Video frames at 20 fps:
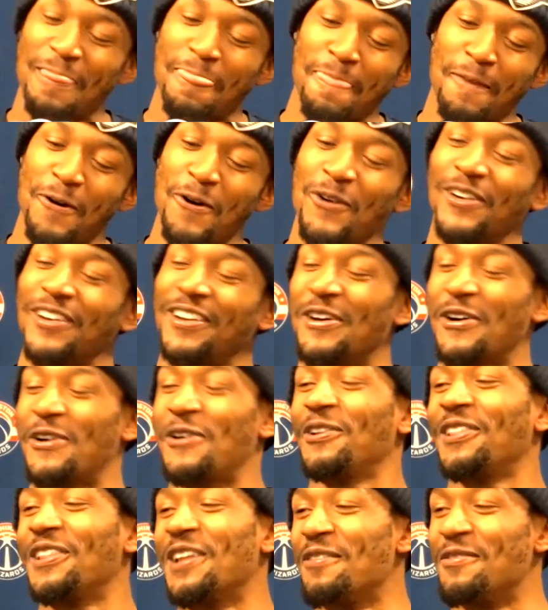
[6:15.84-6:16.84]
On no
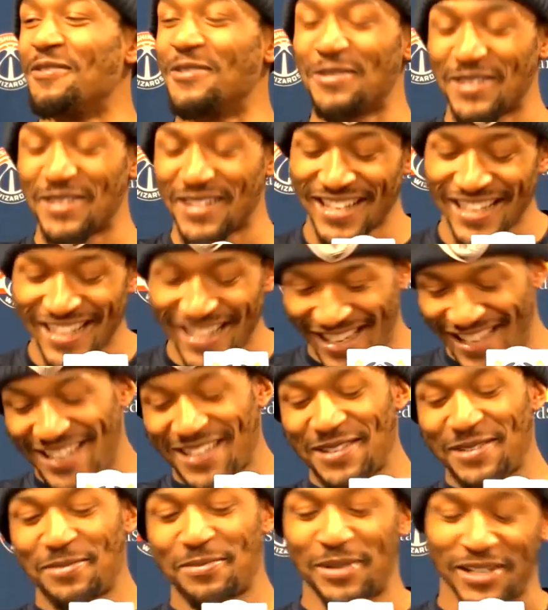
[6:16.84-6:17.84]
level,
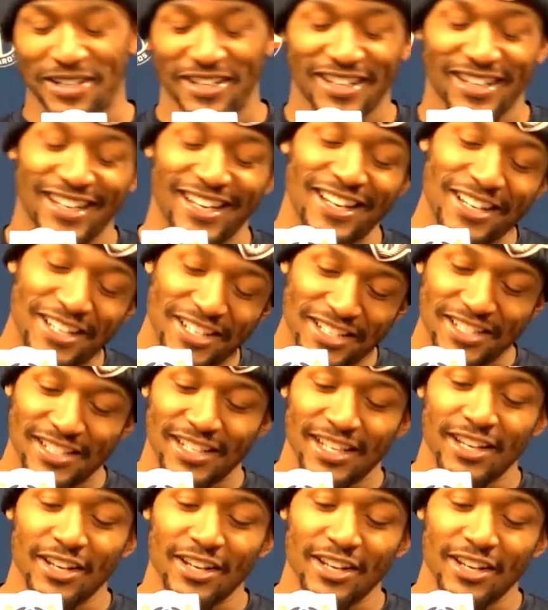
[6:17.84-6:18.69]
but it is